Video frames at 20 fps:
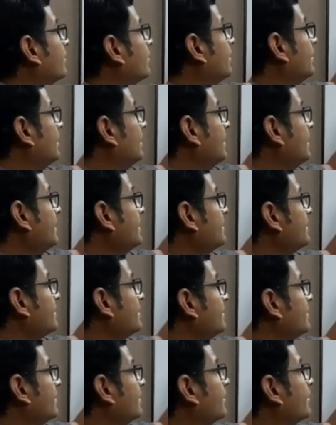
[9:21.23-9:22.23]

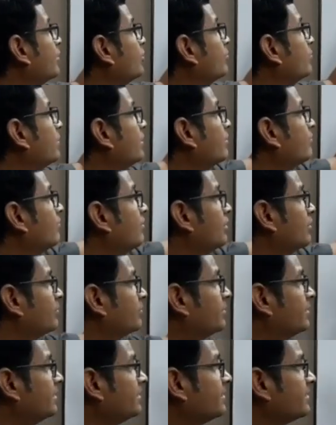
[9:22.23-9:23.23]
Let U equal to
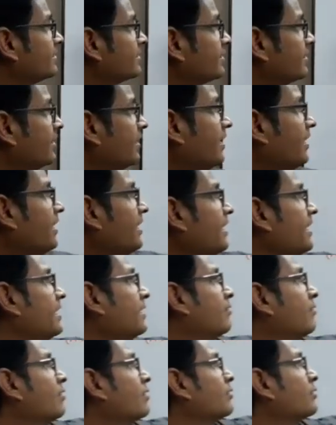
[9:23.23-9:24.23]
this, A
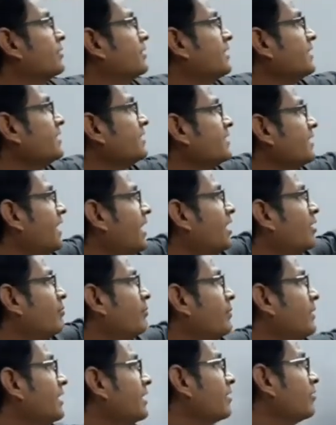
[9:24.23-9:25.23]
equal to this and
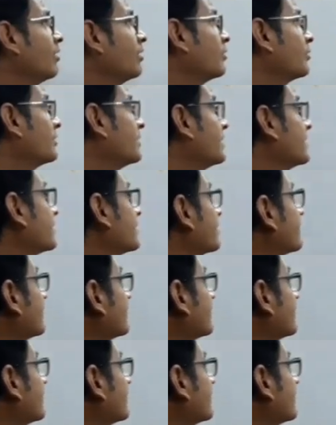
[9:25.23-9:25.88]
B equal to this.